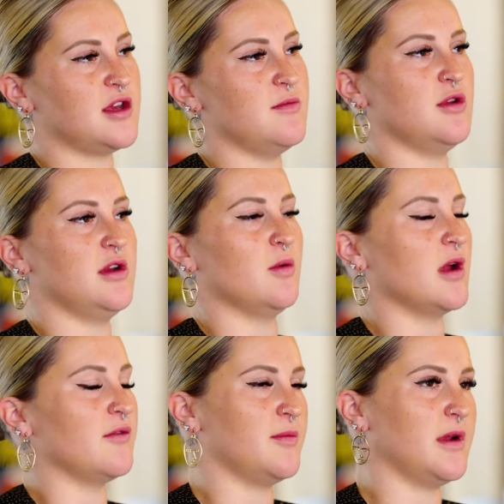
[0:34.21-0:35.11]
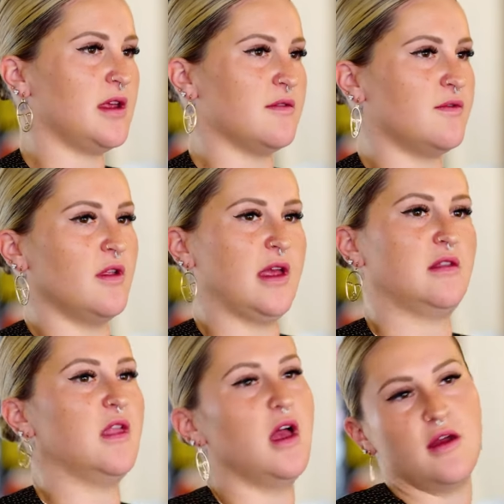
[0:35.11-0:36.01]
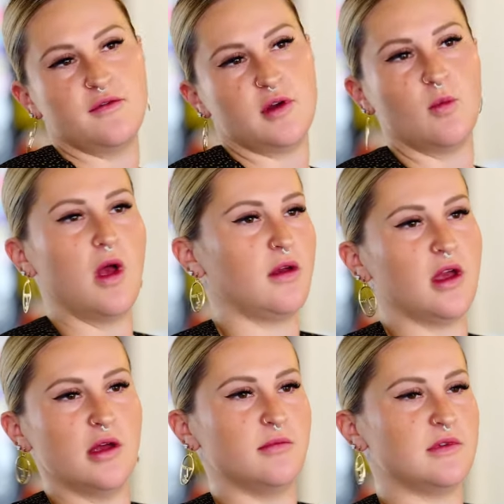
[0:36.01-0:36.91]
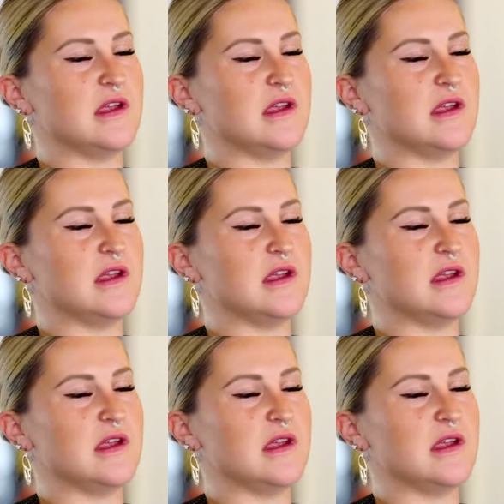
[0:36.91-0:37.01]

community where everybody can feel like loved and welcomed